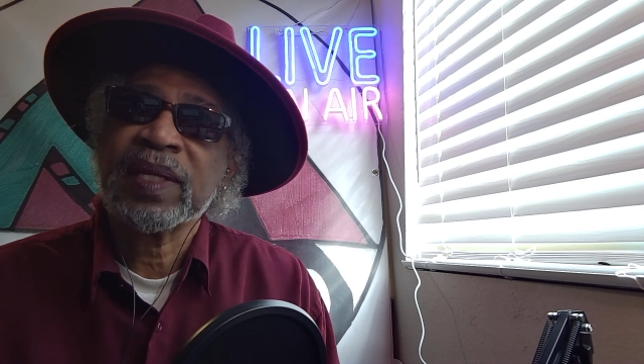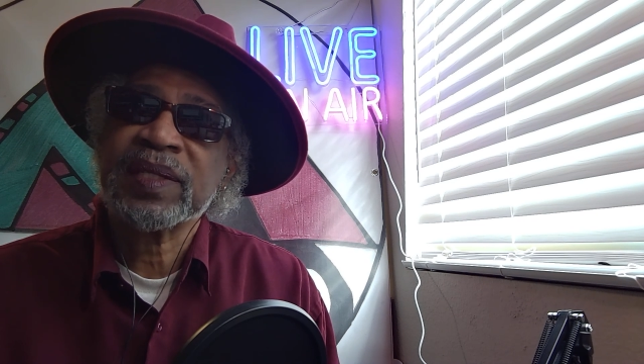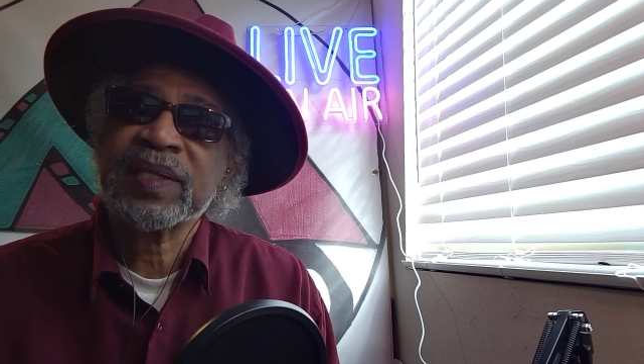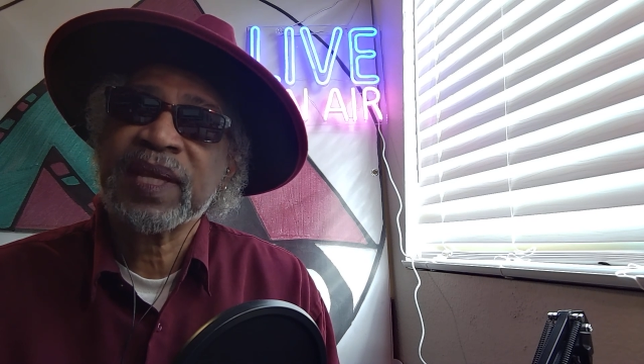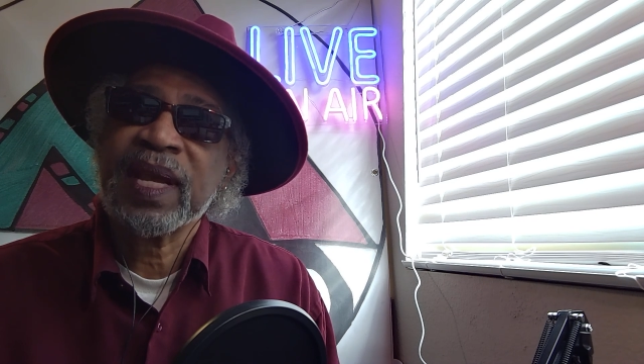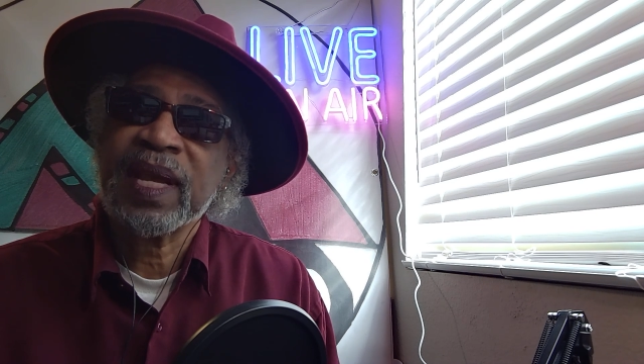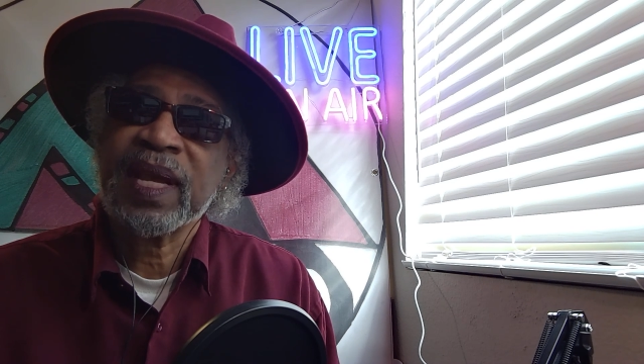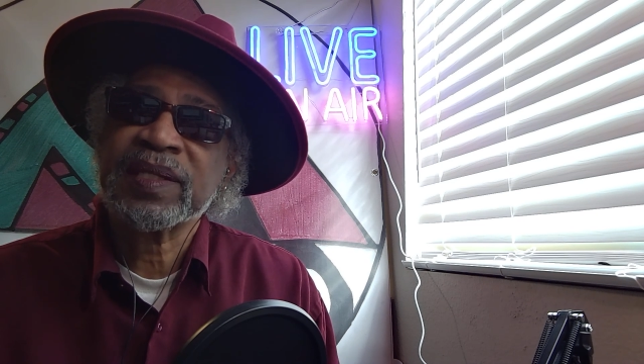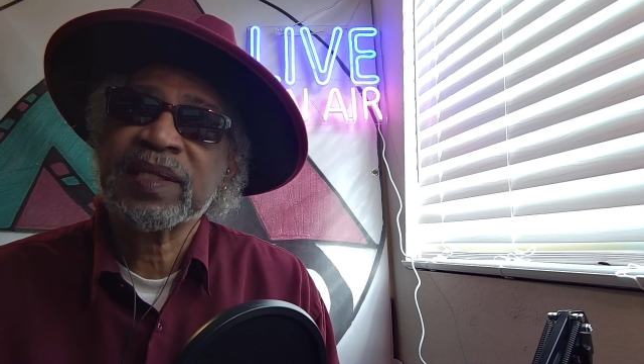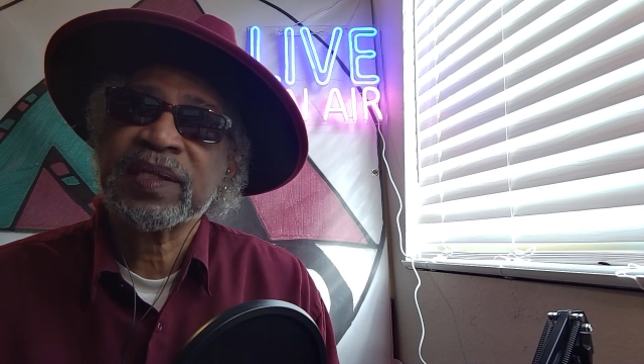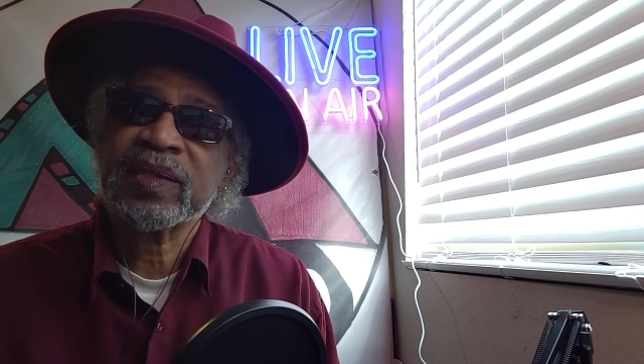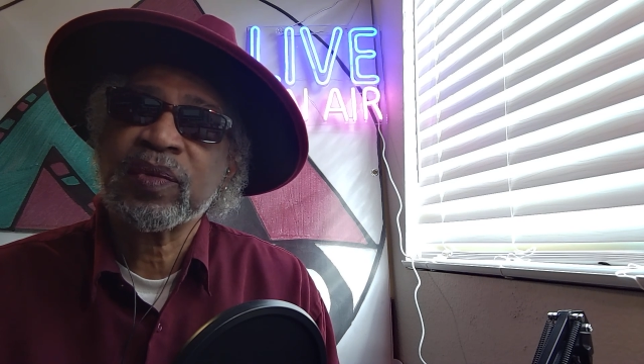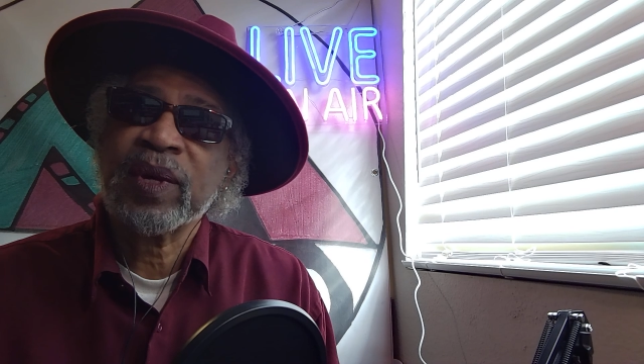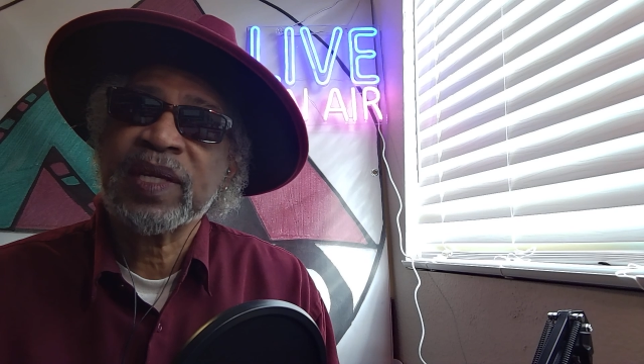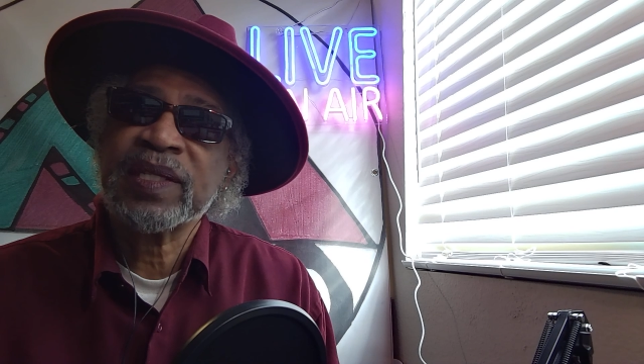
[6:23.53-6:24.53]
a sad
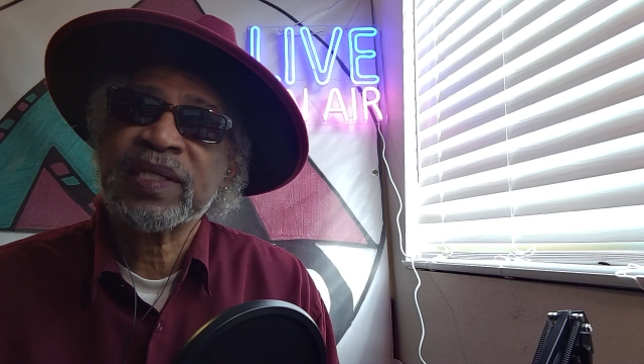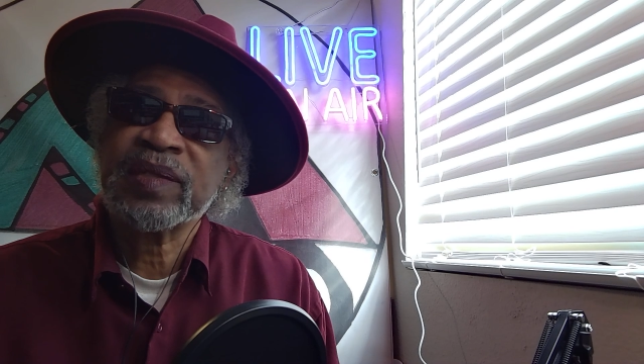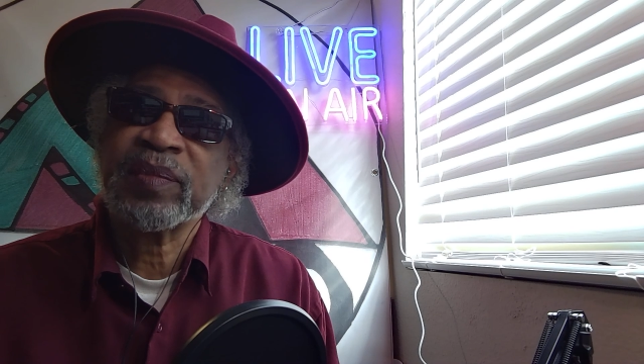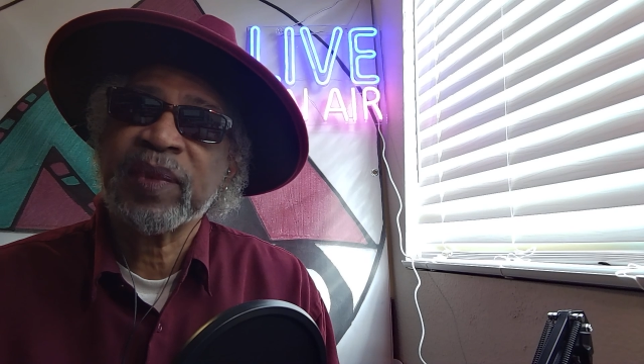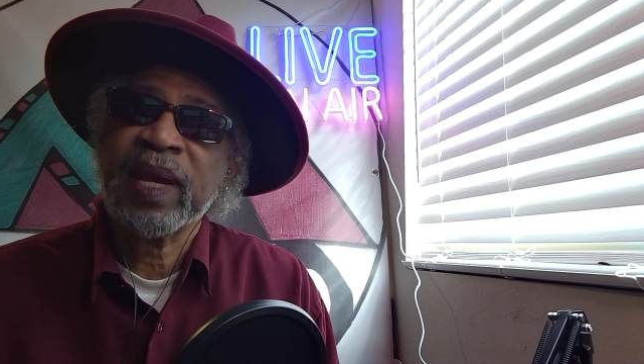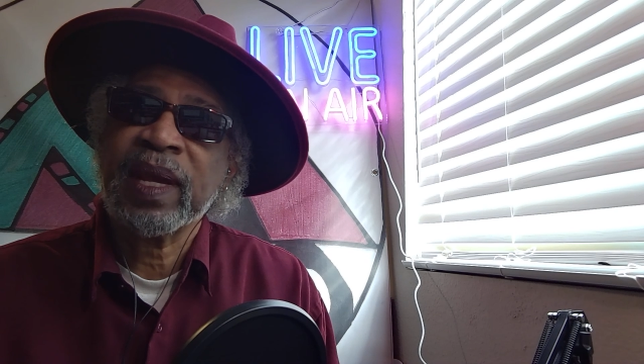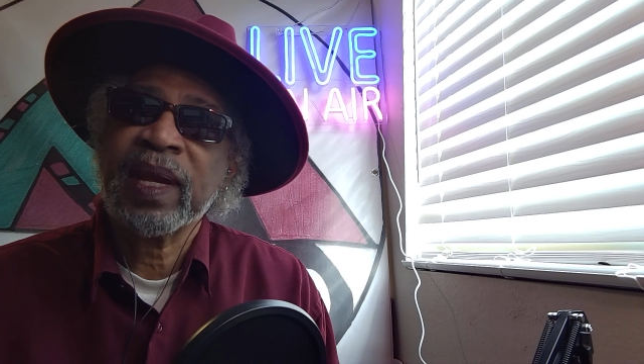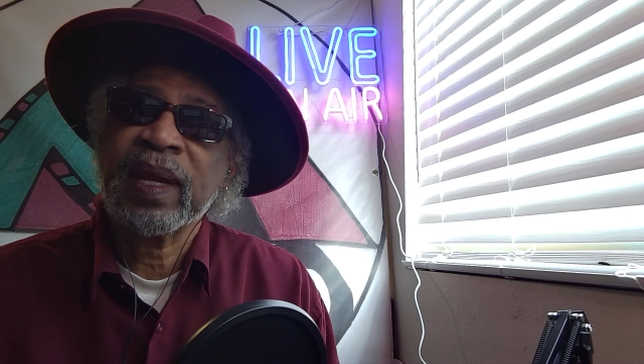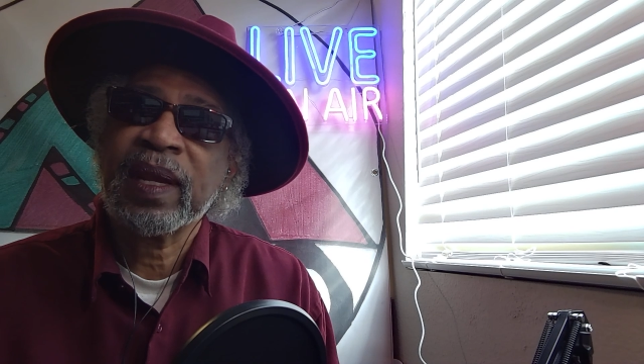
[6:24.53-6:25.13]
situation, man.